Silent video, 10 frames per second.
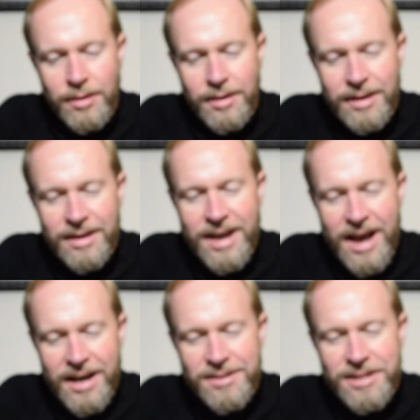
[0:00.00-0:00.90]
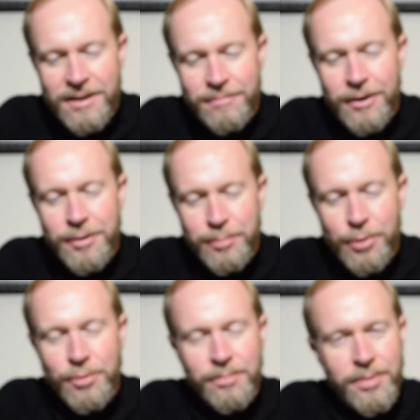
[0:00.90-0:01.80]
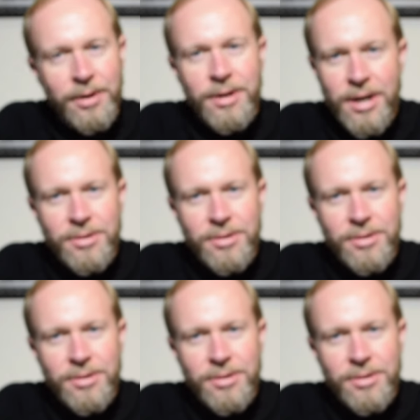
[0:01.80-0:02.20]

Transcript: It has a very potent beer.